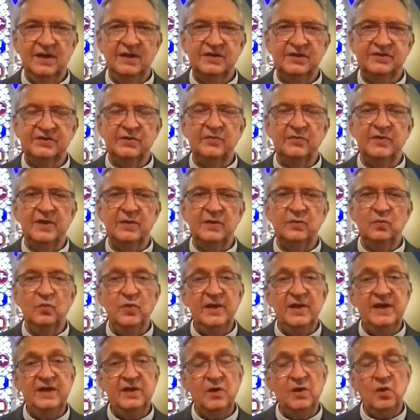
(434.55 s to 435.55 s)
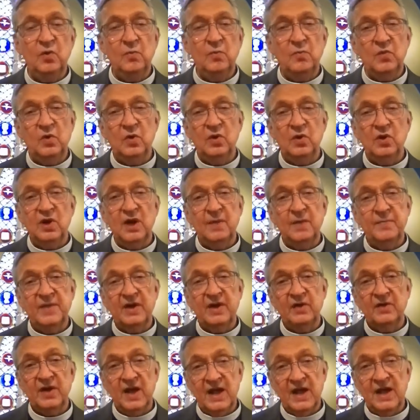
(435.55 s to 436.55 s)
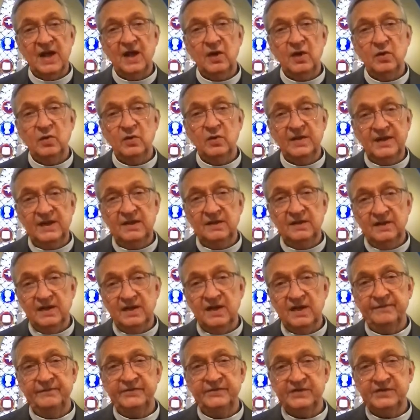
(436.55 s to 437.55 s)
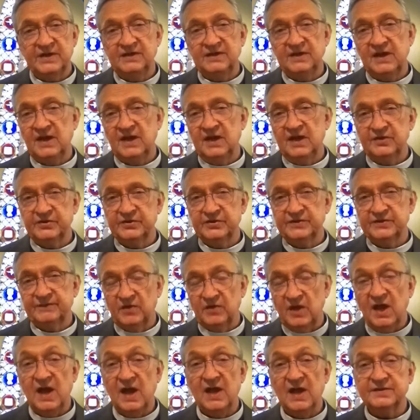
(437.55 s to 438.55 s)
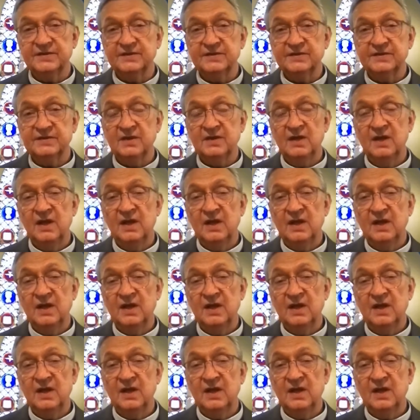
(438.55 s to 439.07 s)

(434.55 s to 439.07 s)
so that we know more about how He loves and cares for us,